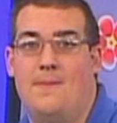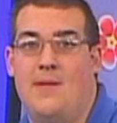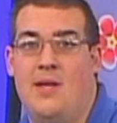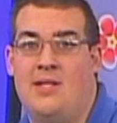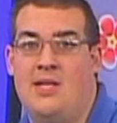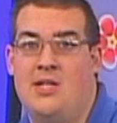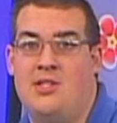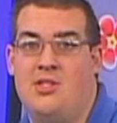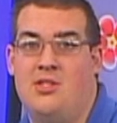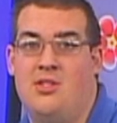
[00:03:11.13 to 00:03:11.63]

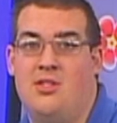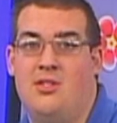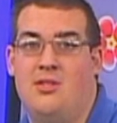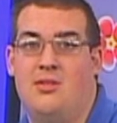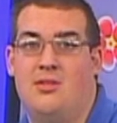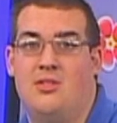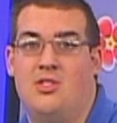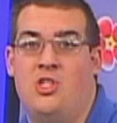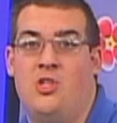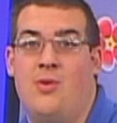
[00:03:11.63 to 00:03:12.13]

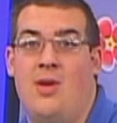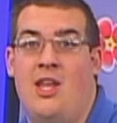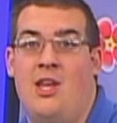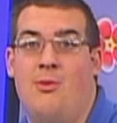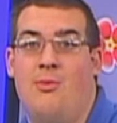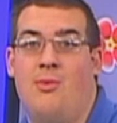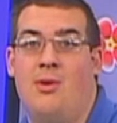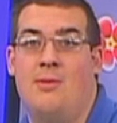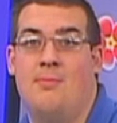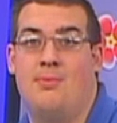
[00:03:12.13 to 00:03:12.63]
Attention to
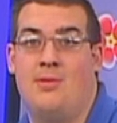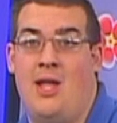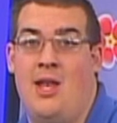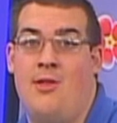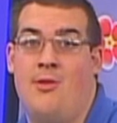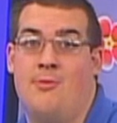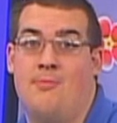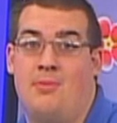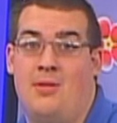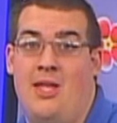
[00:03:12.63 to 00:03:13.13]
anyone
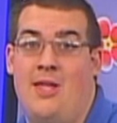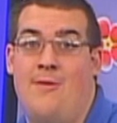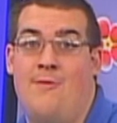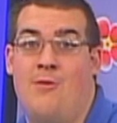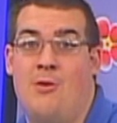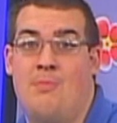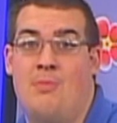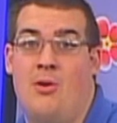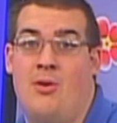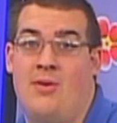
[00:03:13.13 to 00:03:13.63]
planning on playing
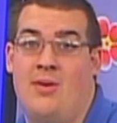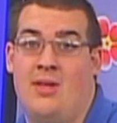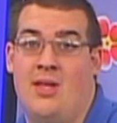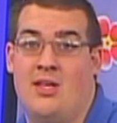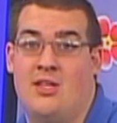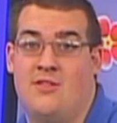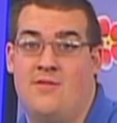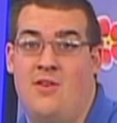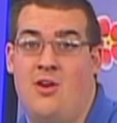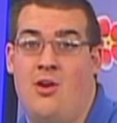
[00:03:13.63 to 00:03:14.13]
football
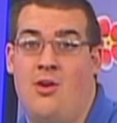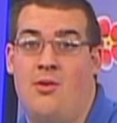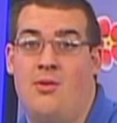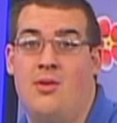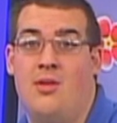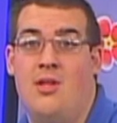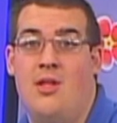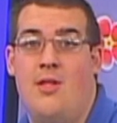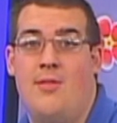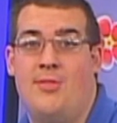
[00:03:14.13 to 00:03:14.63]
next fall.
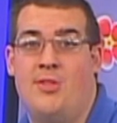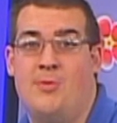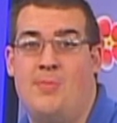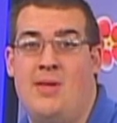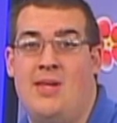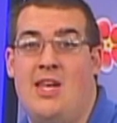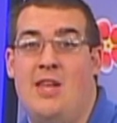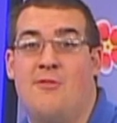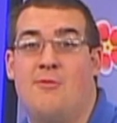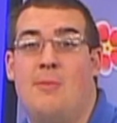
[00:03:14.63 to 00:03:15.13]
There will
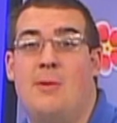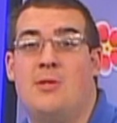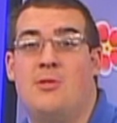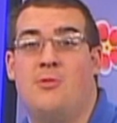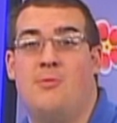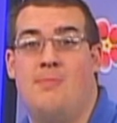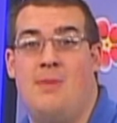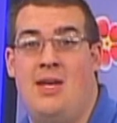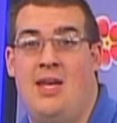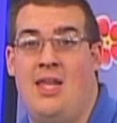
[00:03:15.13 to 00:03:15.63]
be an
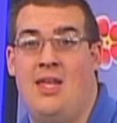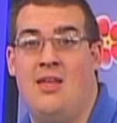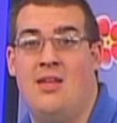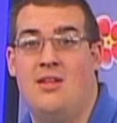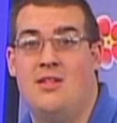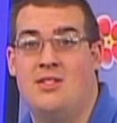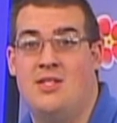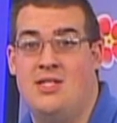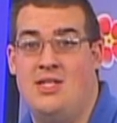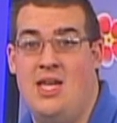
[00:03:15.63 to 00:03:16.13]
informational
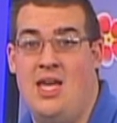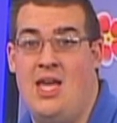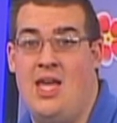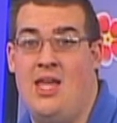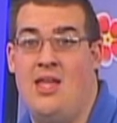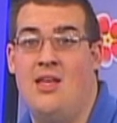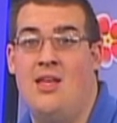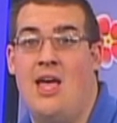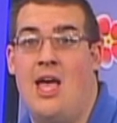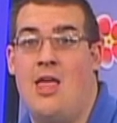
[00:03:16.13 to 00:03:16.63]
meeting
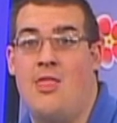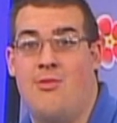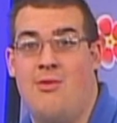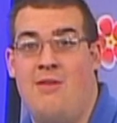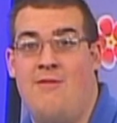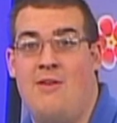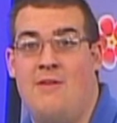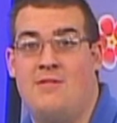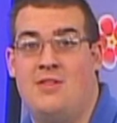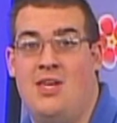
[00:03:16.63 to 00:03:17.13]
today at
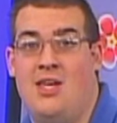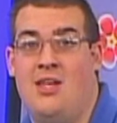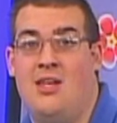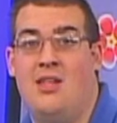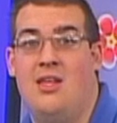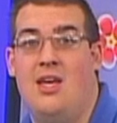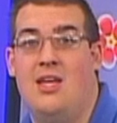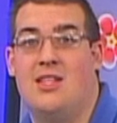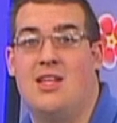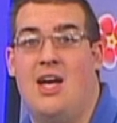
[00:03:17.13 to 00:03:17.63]

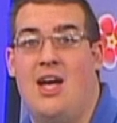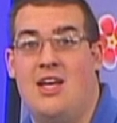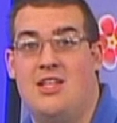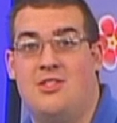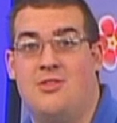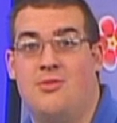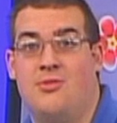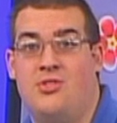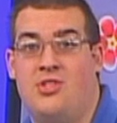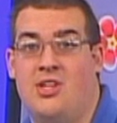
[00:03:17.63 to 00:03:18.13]
3.15 in the high
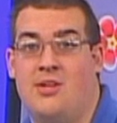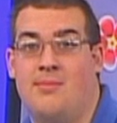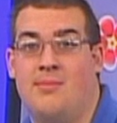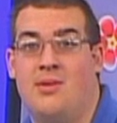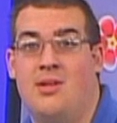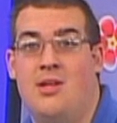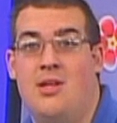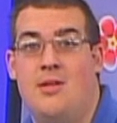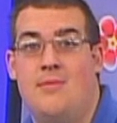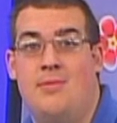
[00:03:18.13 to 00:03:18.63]
school gym.
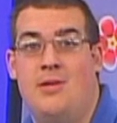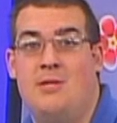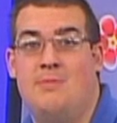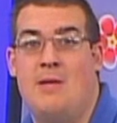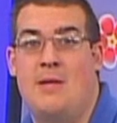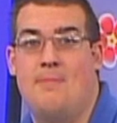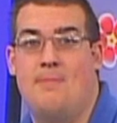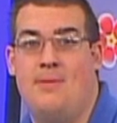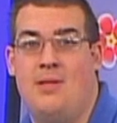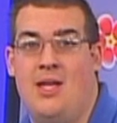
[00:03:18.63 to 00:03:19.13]
Please
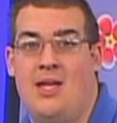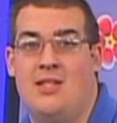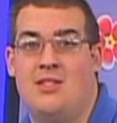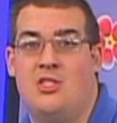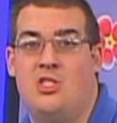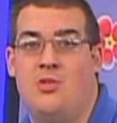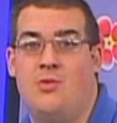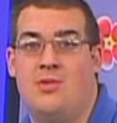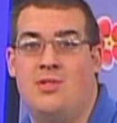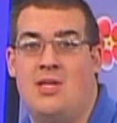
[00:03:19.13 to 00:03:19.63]
make
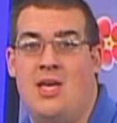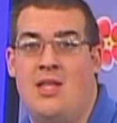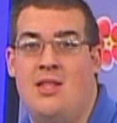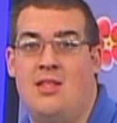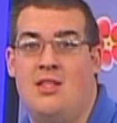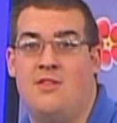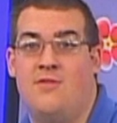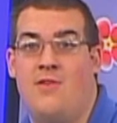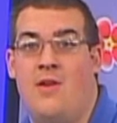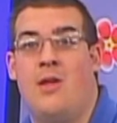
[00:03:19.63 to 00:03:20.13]
plans to
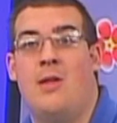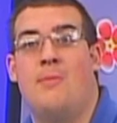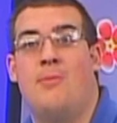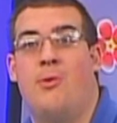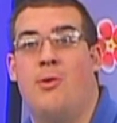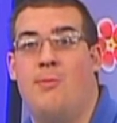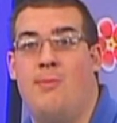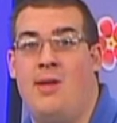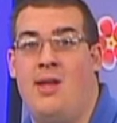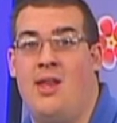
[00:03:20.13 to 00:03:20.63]
attend this very
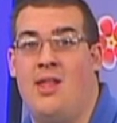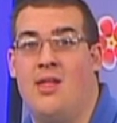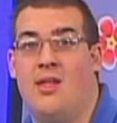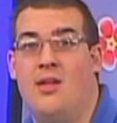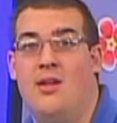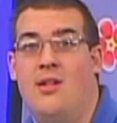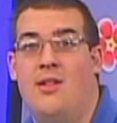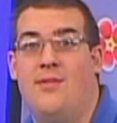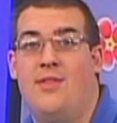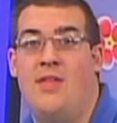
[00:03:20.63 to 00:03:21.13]
important meeting.
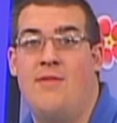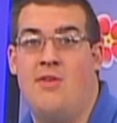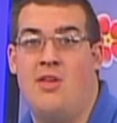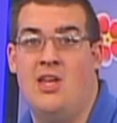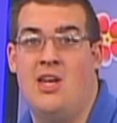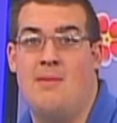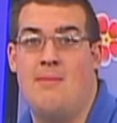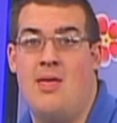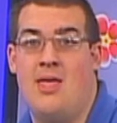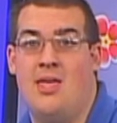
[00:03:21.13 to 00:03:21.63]
If you
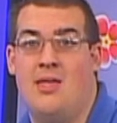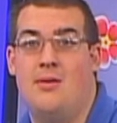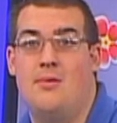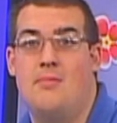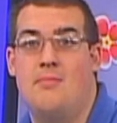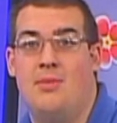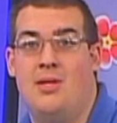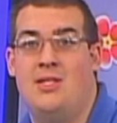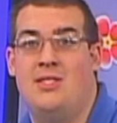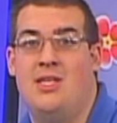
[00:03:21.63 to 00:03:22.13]
cannot make
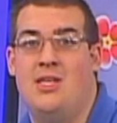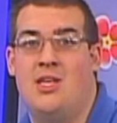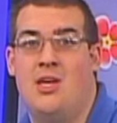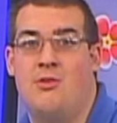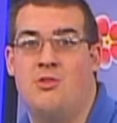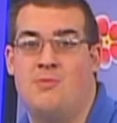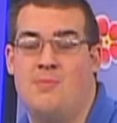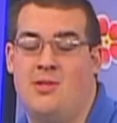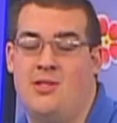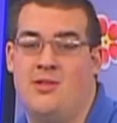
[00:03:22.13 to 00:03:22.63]
it, please see
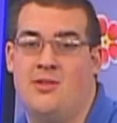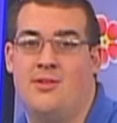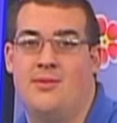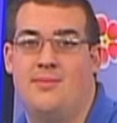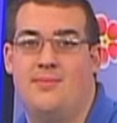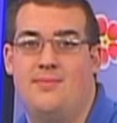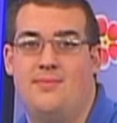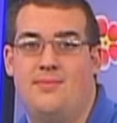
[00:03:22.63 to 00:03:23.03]
Coach Miller.